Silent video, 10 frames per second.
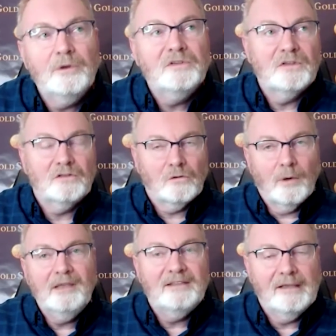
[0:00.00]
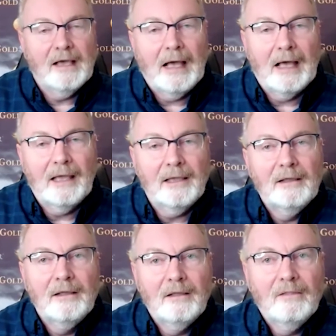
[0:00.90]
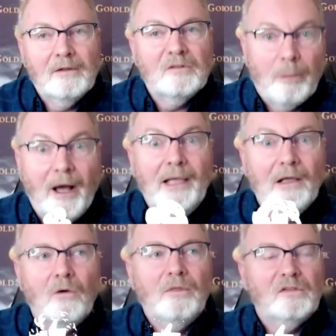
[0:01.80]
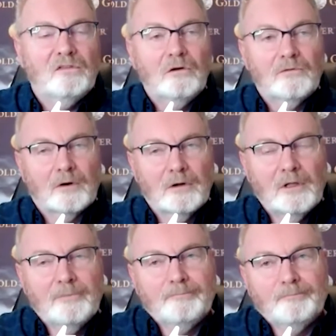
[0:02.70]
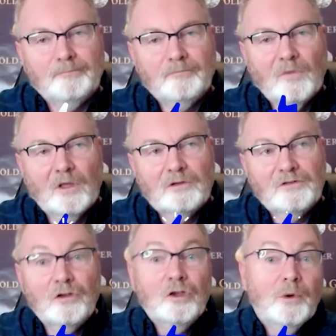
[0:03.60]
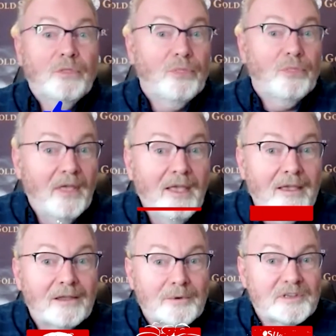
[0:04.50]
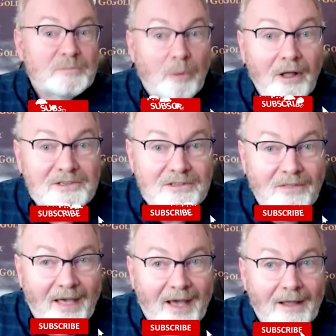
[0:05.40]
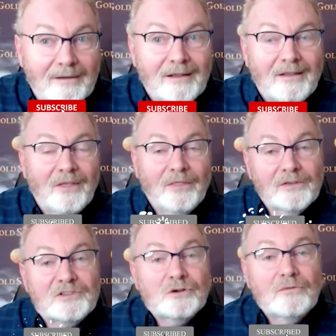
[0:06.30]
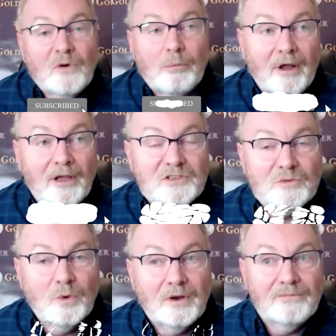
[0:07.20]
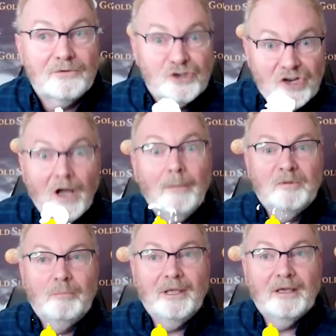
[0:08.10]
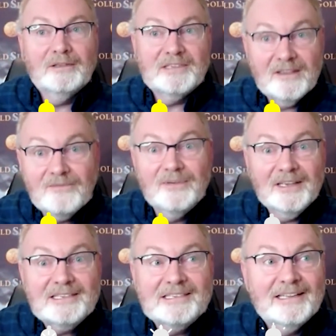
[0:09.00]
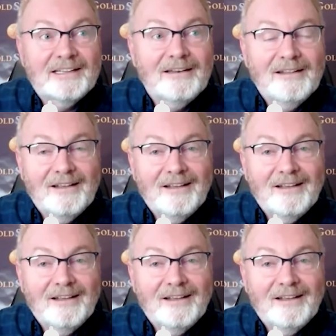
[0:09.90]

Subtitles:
is this crazy guy that is buying all this silver? So you would think in response to that, that the silver price would have jumped because he visited